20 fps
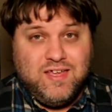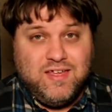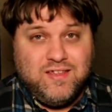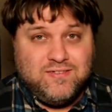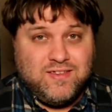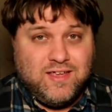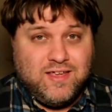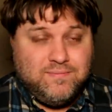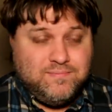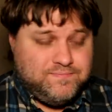
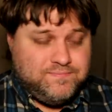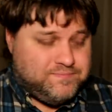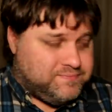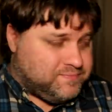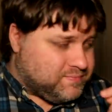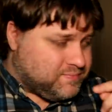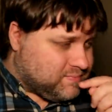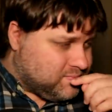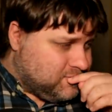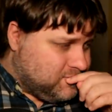It's like,
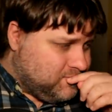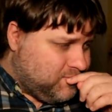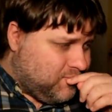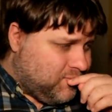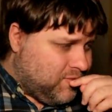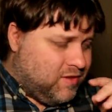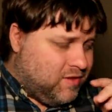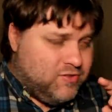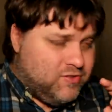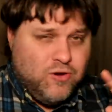
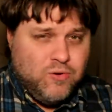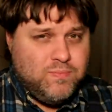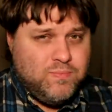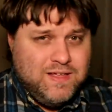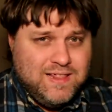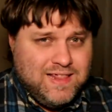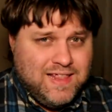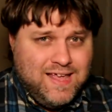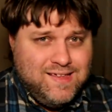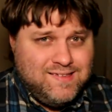don't be
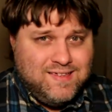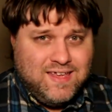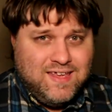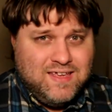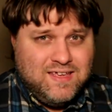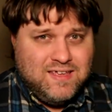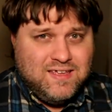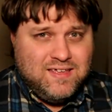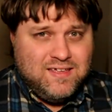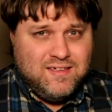
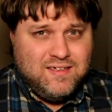lazy.